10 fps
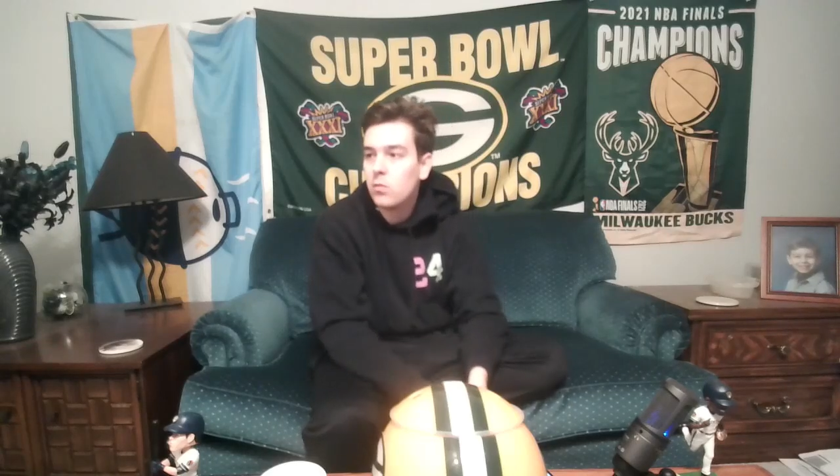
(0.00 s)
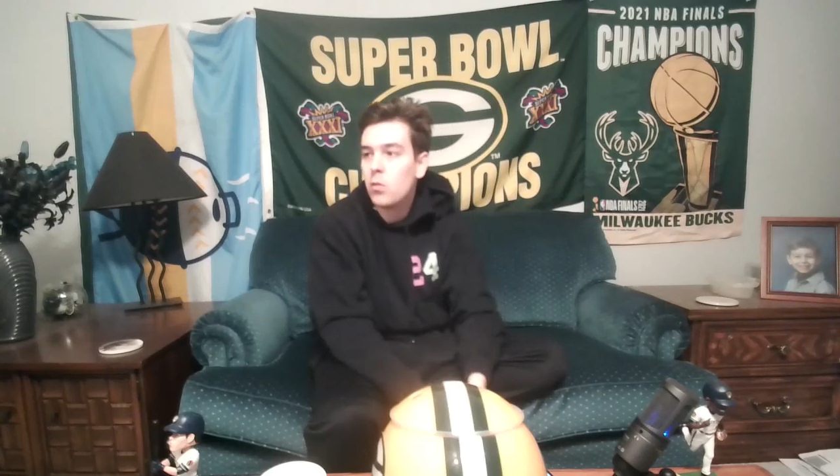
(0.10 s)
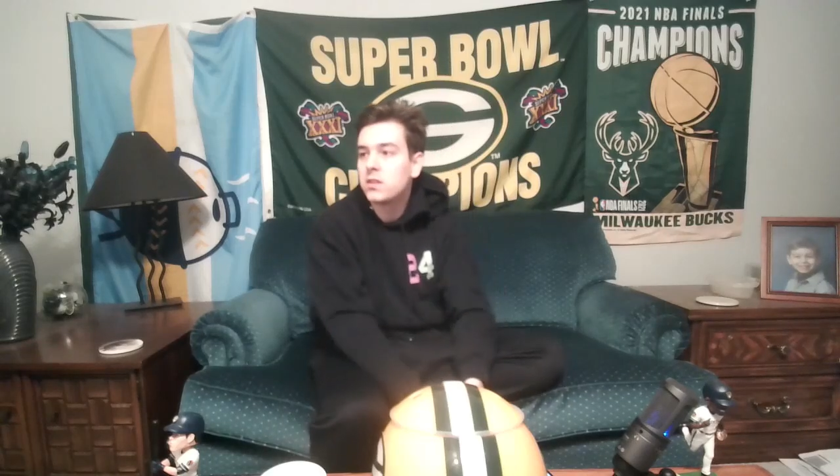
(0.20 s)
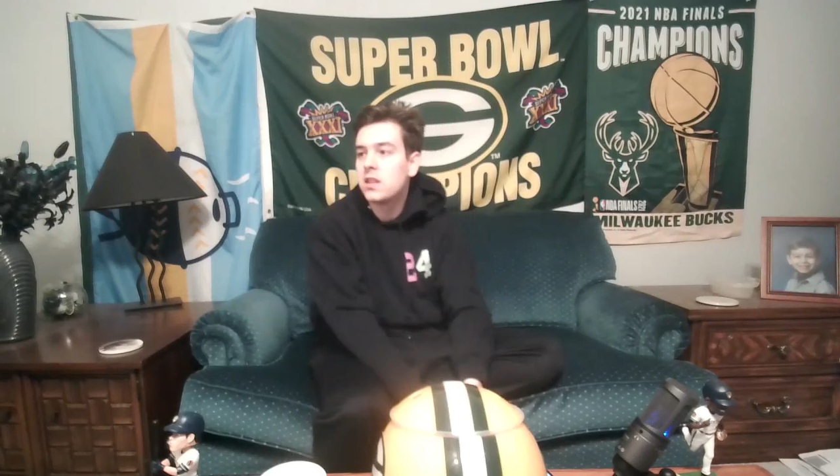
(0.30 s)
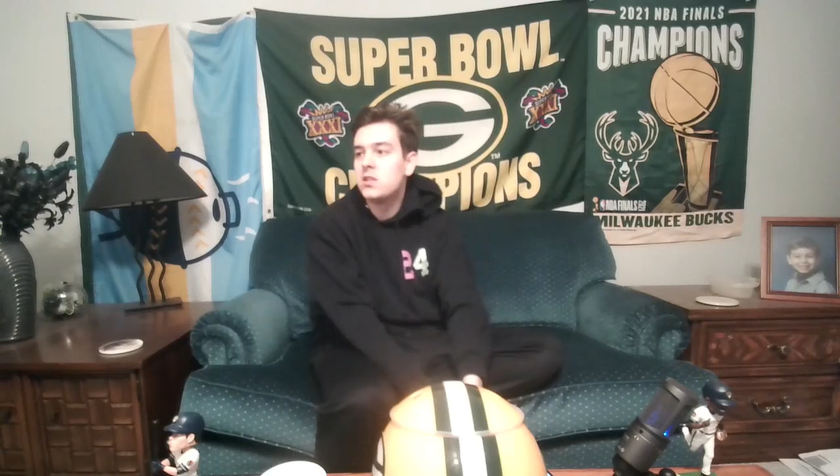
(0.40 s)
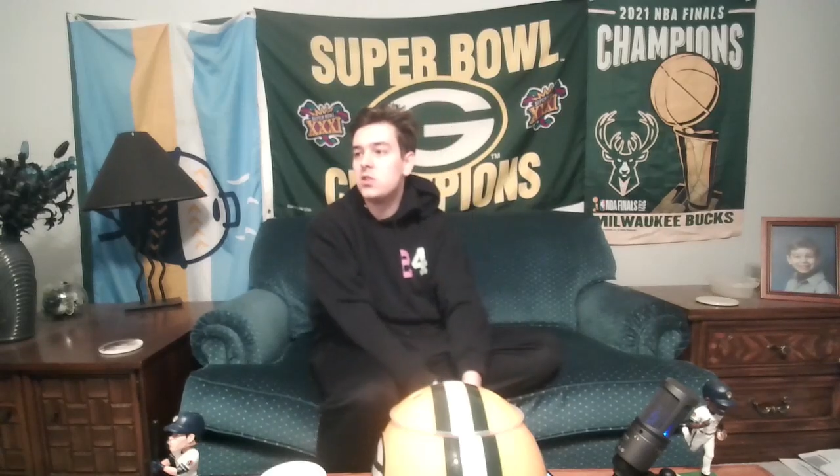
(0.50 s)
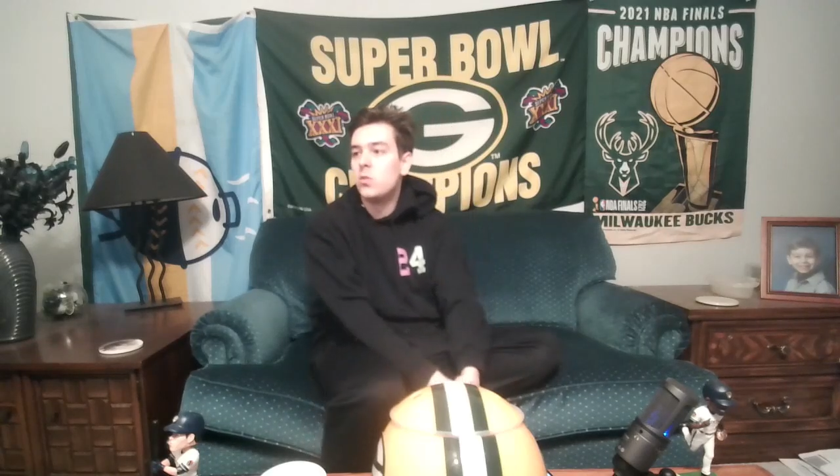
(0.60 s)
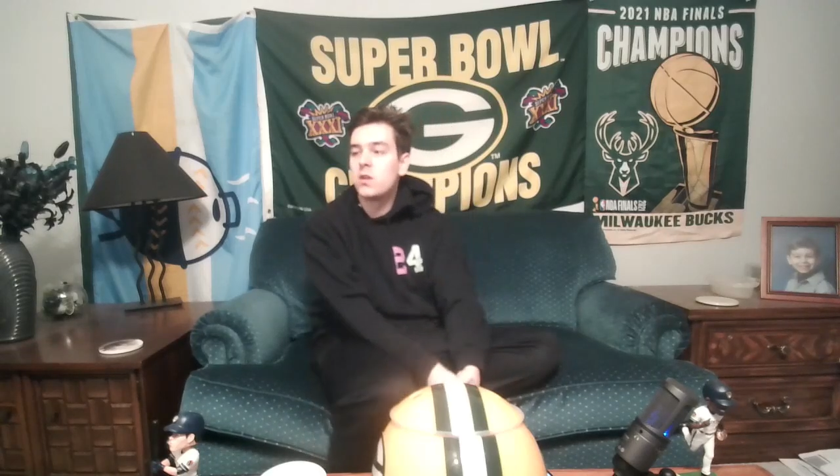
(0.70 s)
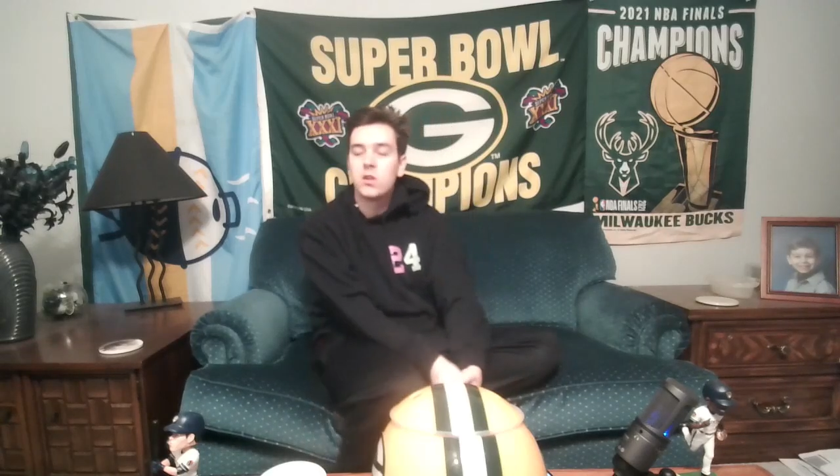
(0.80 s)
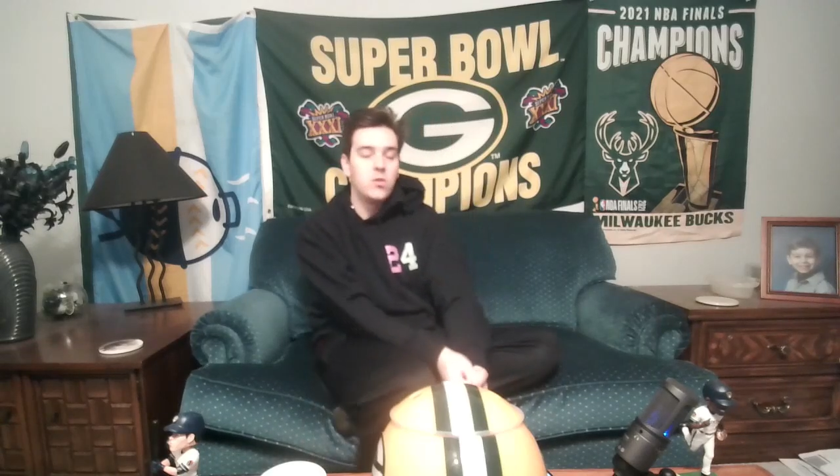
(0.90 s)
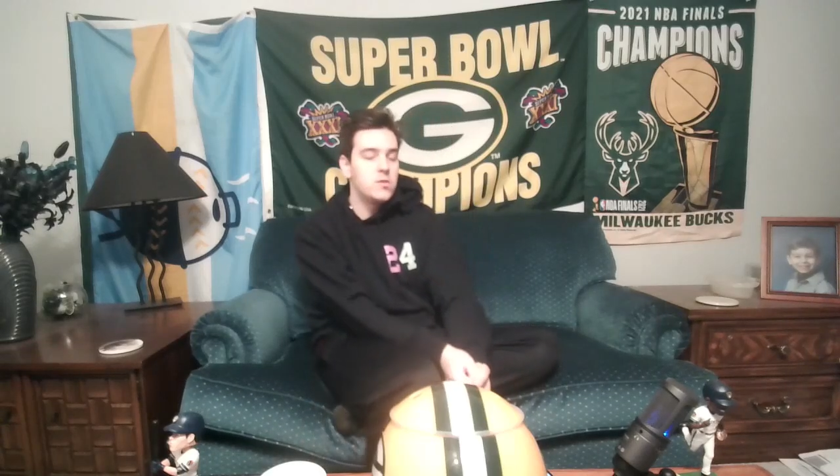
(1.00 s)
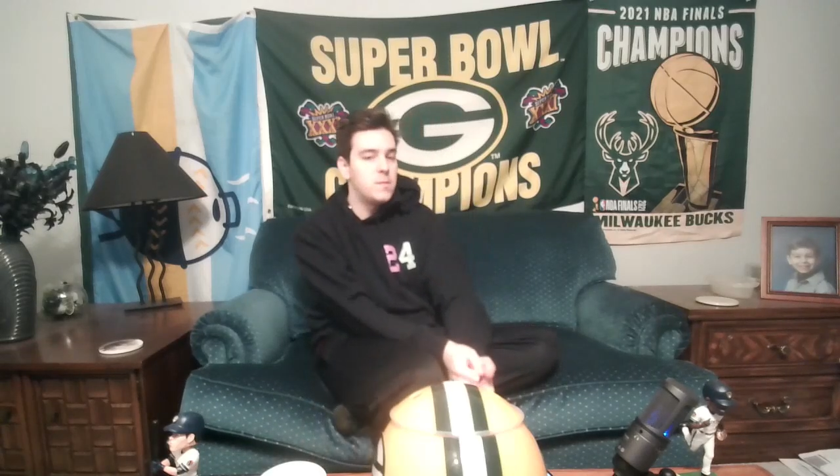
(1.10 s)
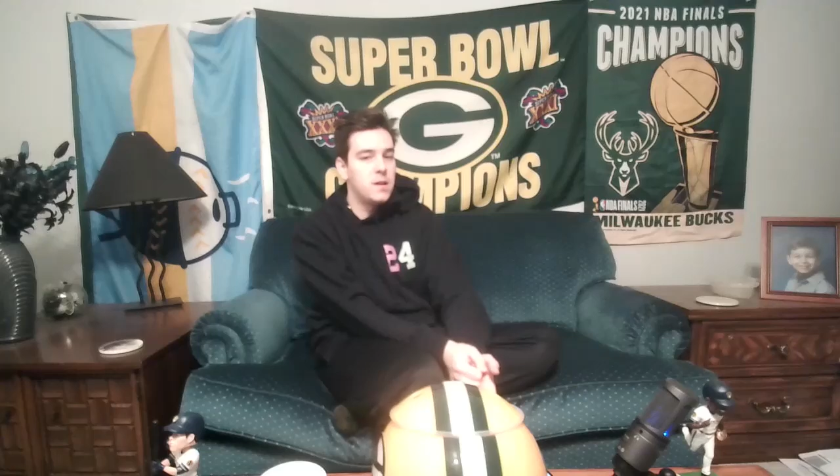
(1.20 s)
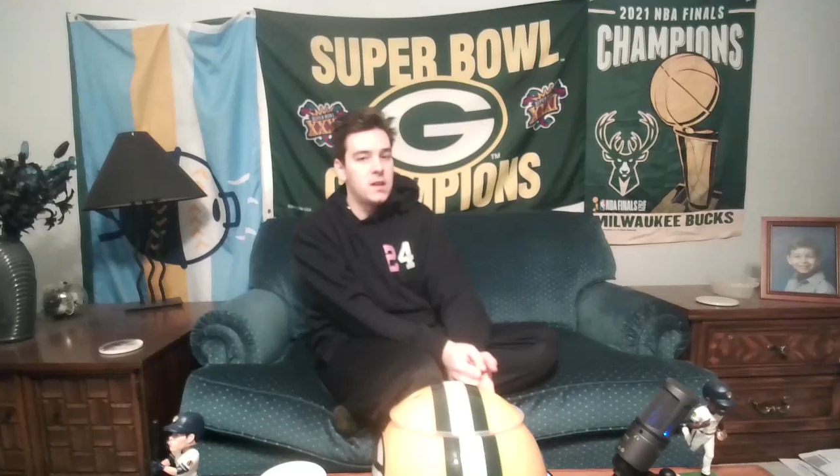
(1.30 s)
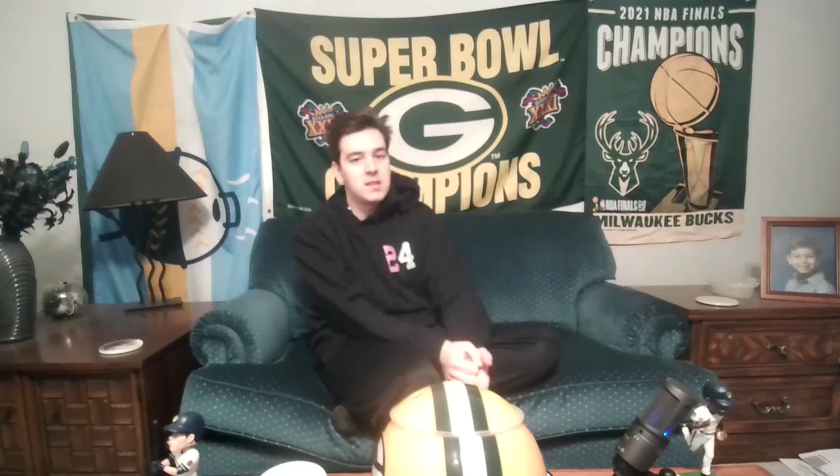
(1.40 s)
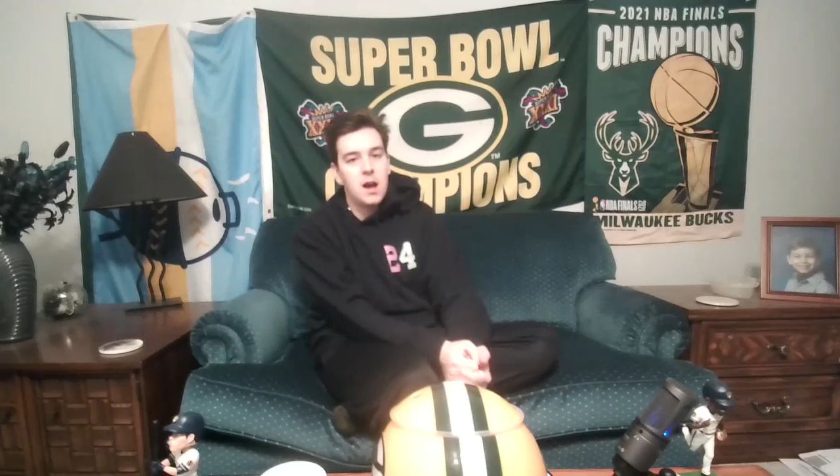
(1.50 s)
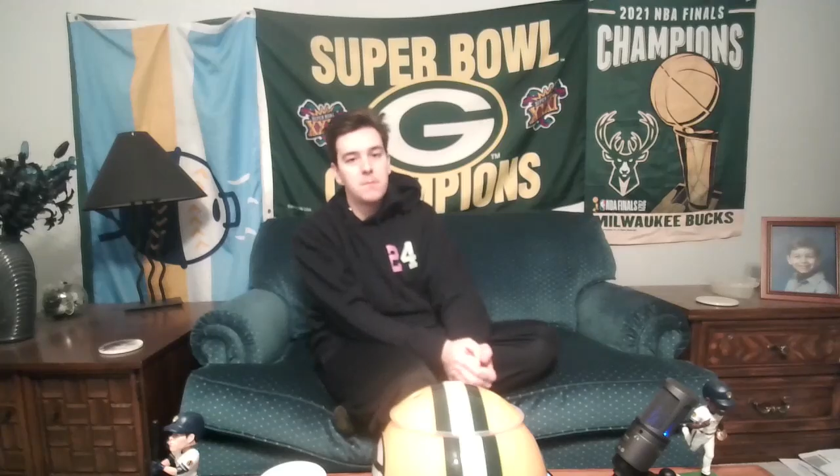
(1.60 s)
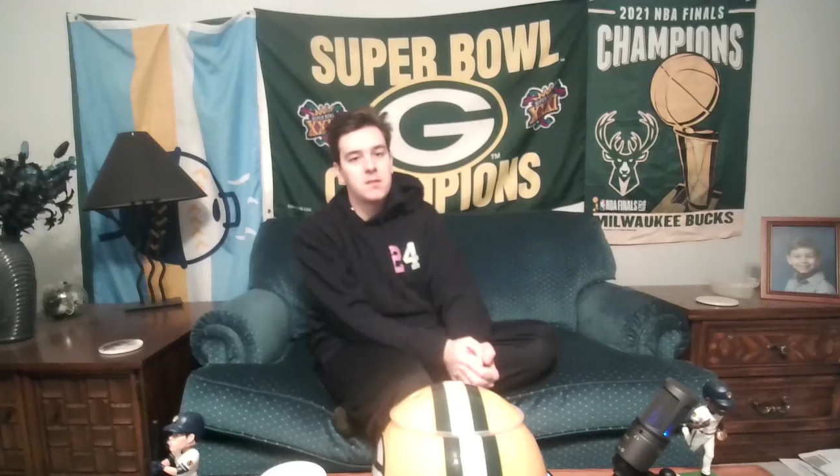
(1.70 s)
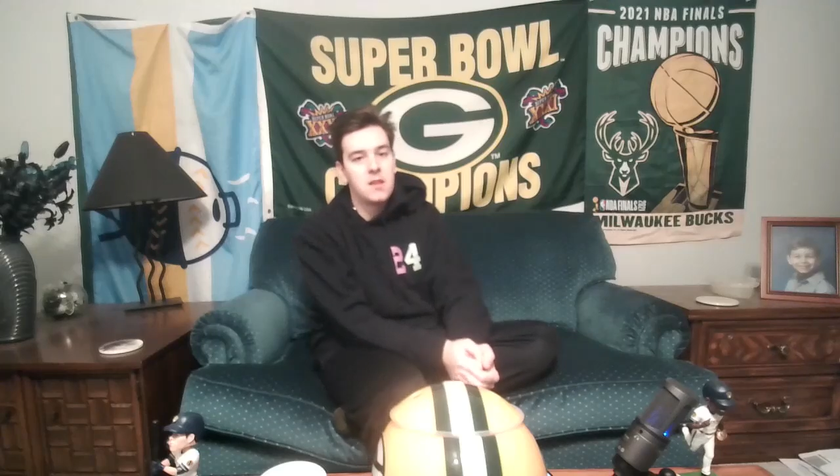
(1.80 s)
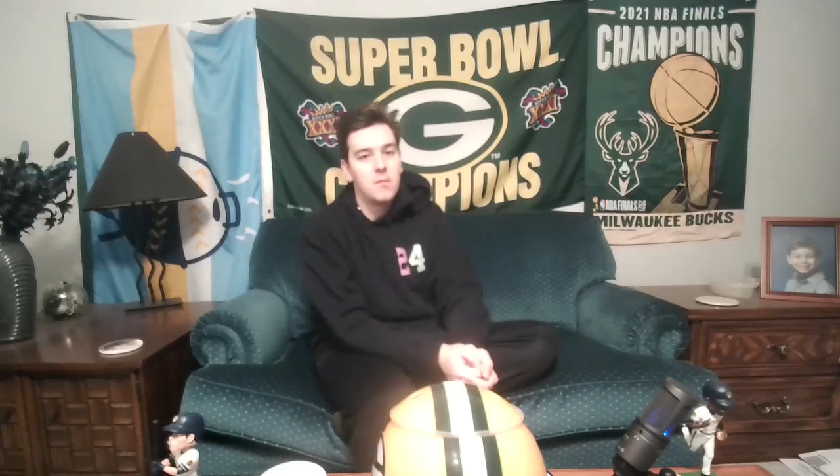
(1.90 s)
what they do with Kuzma, it's up
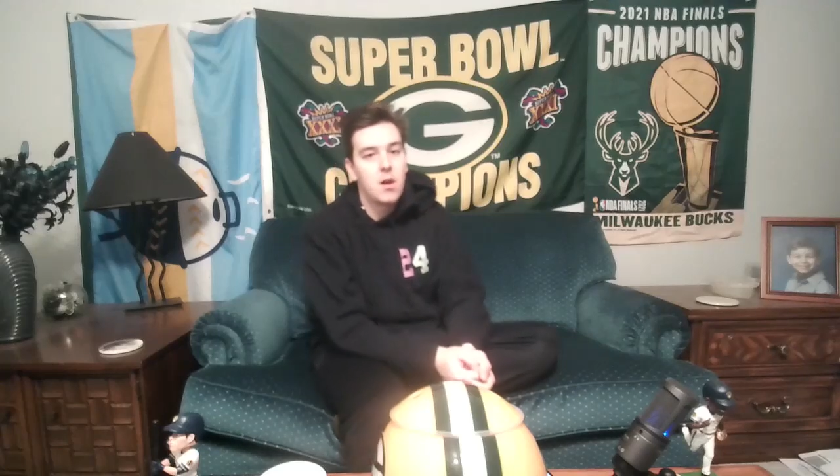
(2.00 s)
to them.